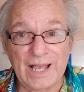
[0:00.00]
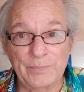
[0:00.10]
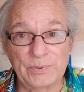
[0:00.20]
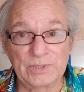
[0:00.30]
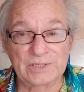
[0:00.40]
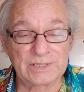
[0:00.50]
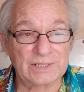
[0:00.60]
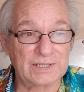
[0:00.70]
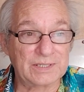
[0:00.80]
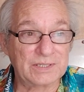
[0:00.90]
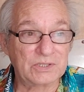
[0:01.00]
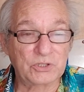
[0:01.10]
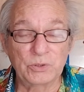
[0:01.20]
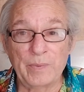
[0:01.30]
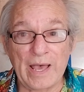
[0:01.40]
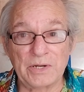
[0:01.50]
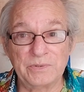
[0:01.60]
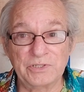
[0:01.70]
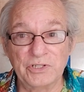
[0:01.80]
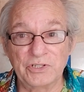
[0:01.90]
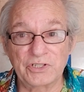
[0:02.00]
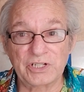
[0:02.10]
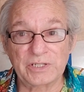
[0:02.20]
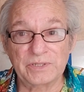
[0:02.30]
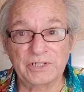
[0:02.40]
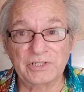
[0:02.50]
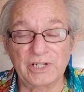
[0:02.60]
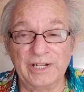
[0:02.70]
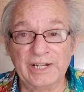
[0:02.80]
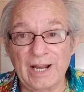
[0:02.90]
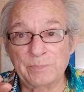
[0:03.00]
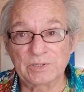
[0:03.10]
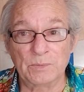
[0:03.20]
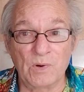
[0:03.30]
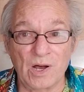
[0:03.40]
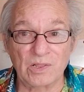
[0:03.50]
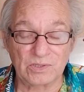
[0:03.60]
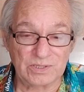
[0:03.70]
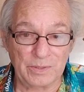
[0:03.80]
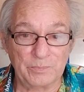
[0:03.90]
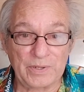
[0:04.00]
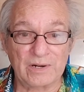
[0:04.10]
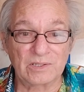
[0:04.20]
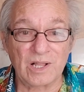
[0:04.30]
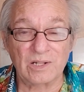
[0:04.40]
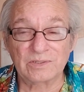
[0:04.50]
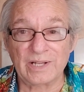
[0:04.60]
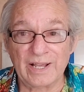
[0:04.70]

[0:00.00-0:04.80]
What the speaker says: I put 2 batteries in series, and then I put them all in parallel.